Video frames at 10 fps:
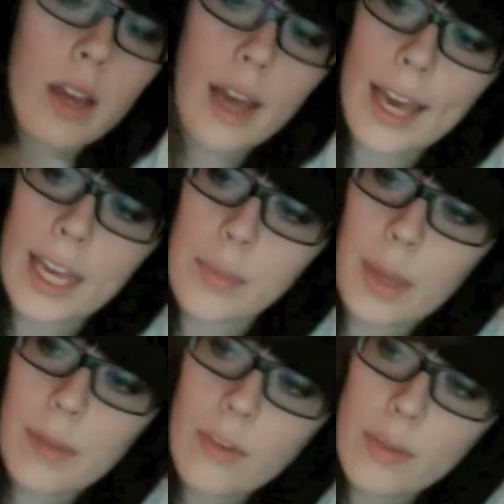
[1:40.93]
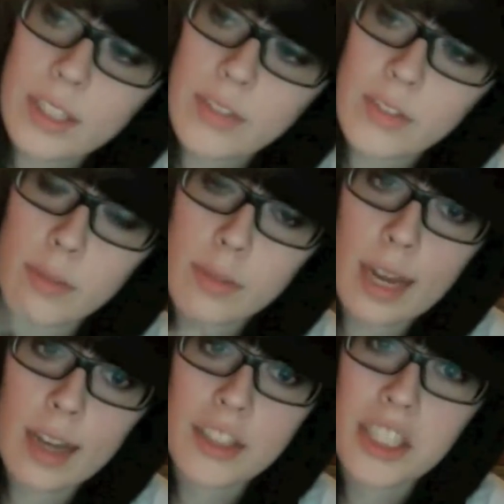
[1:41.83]
and made from a different,
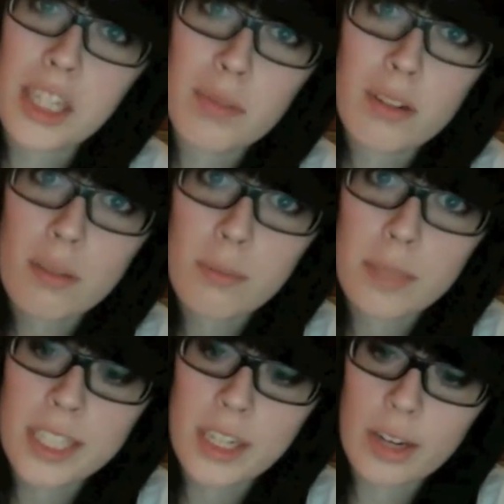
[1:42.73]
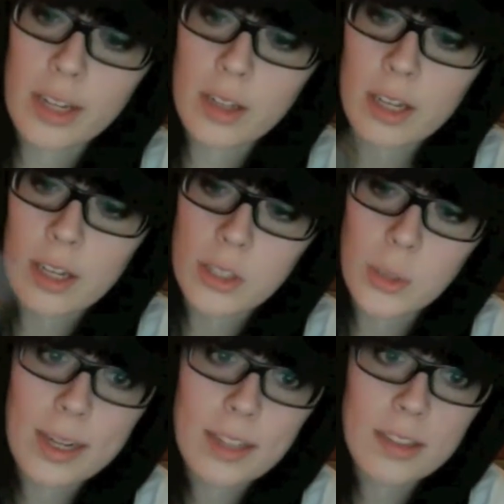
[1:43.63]
cheaper material, so it is